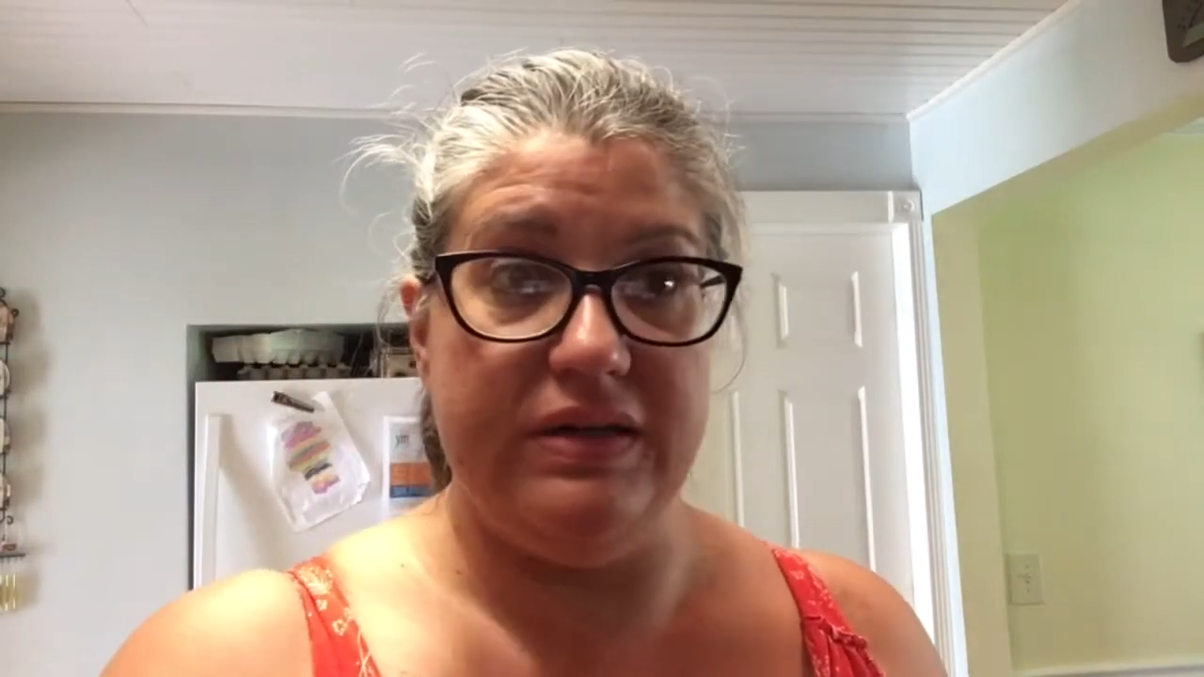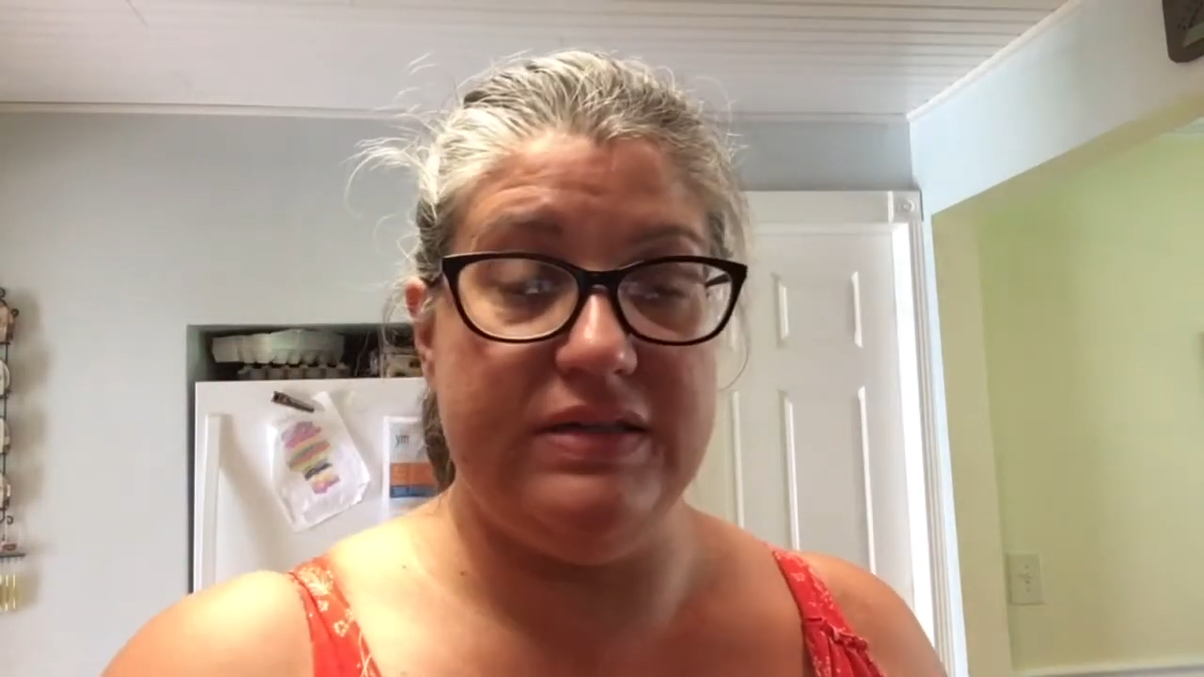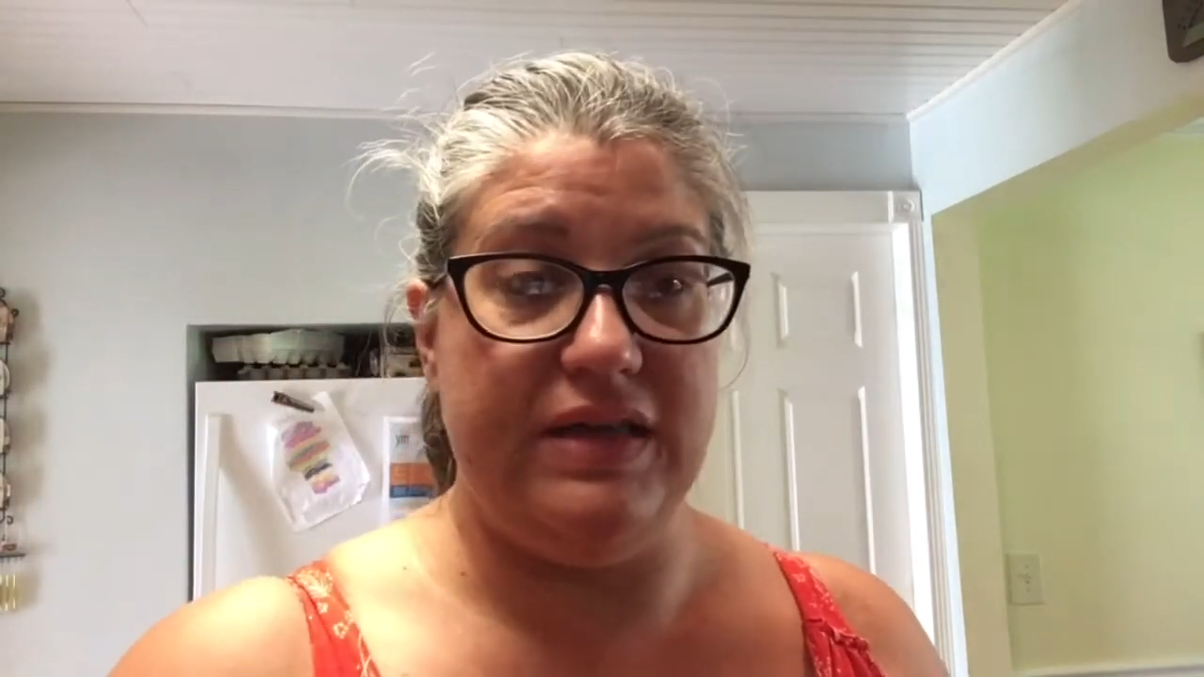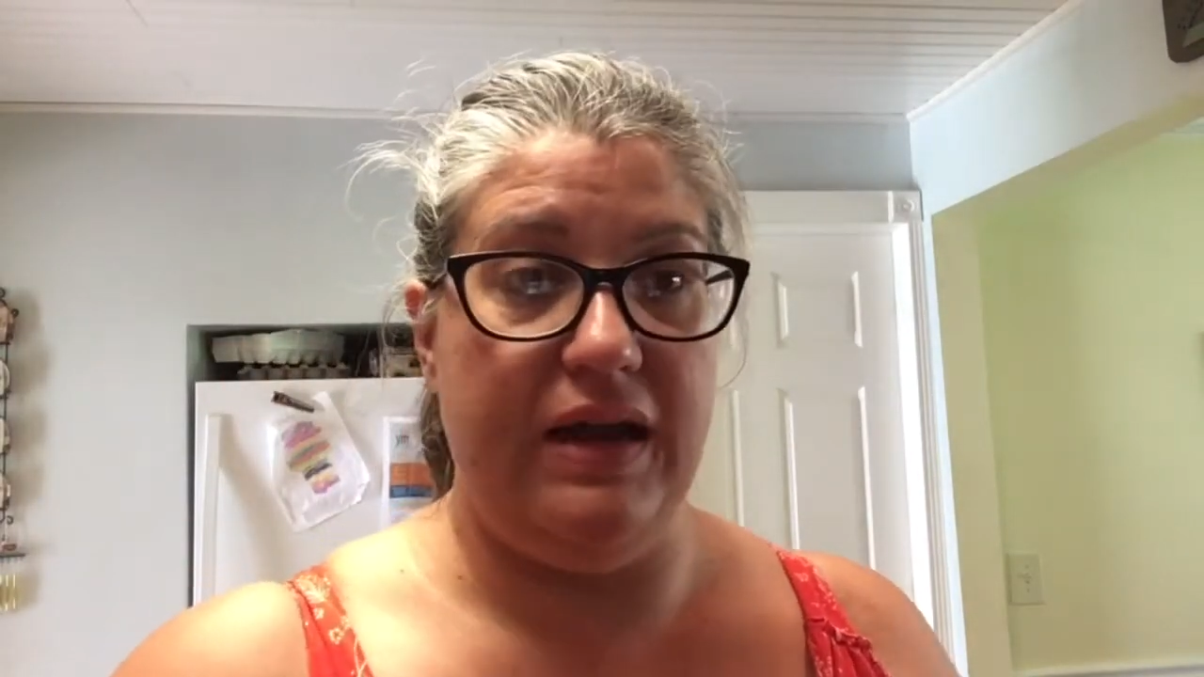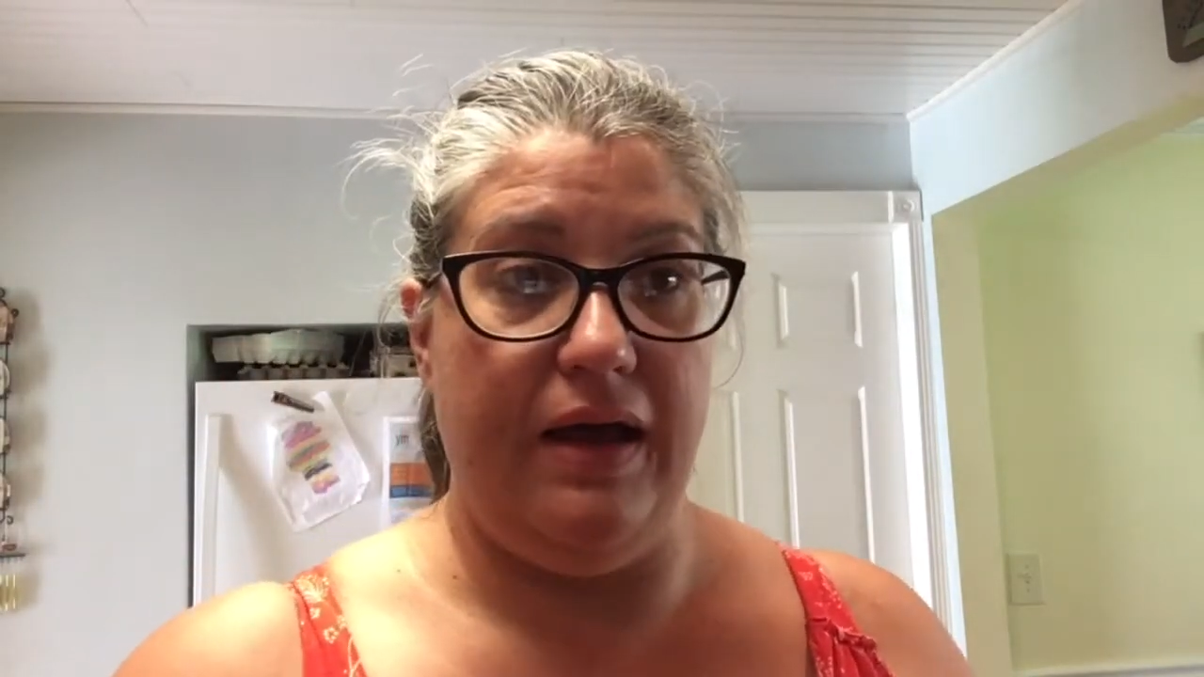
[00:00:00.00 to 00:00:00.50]
to
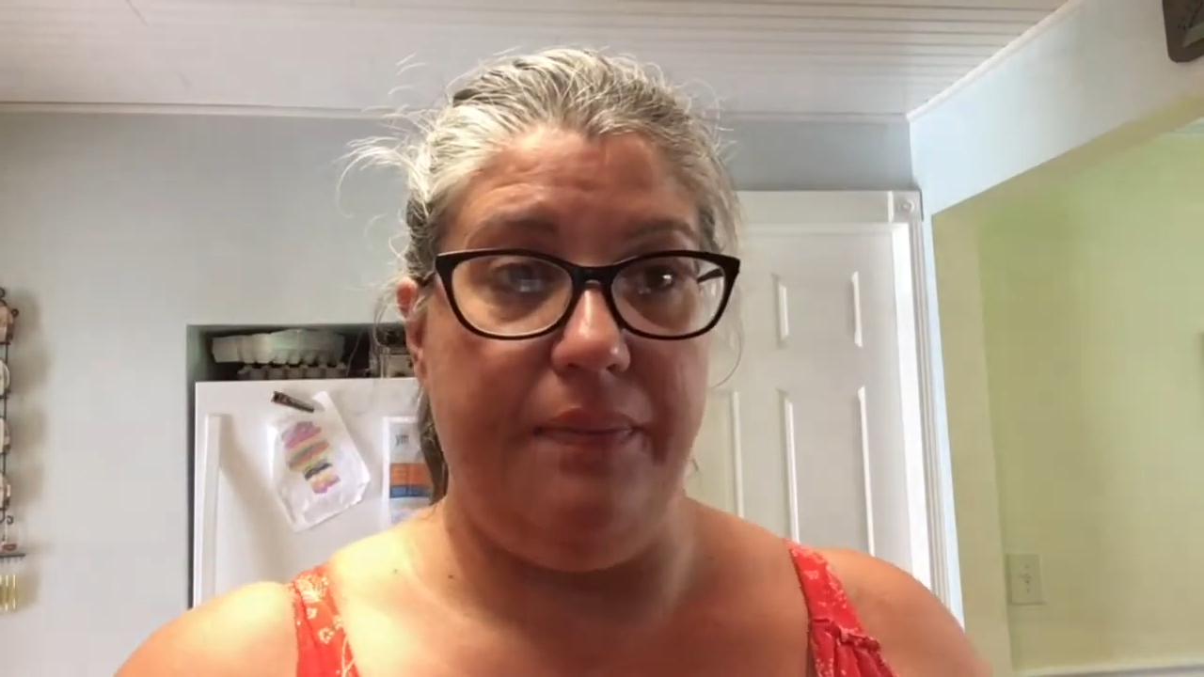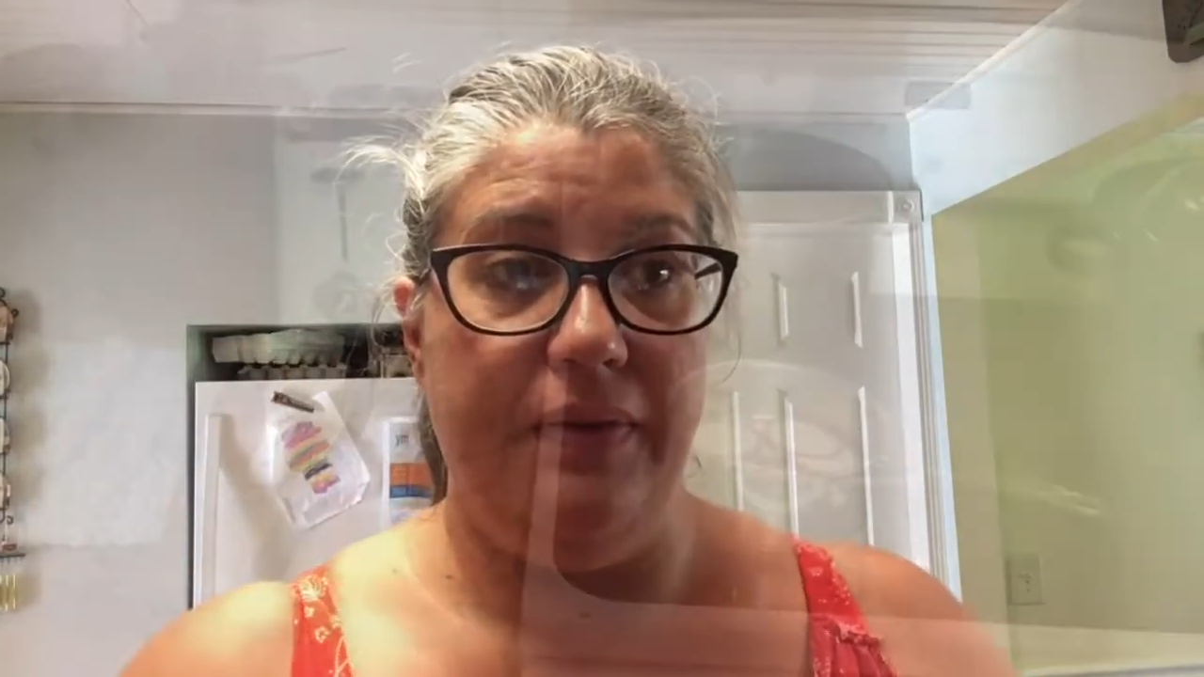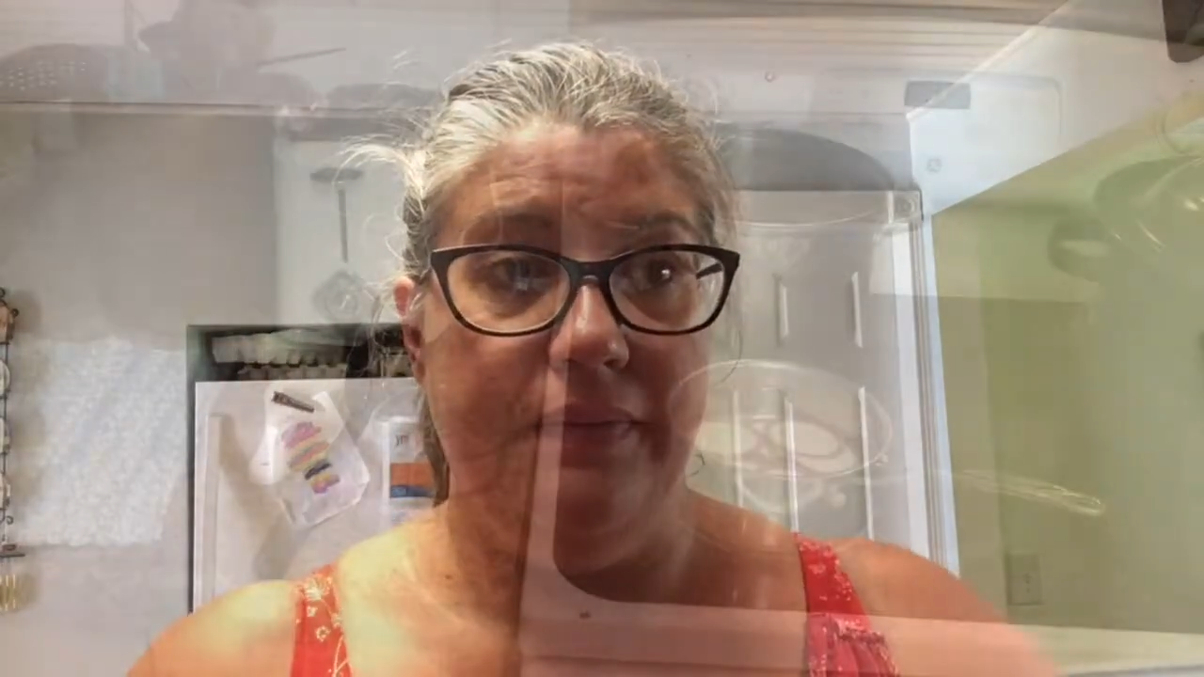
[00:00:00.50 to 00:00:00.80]
set up.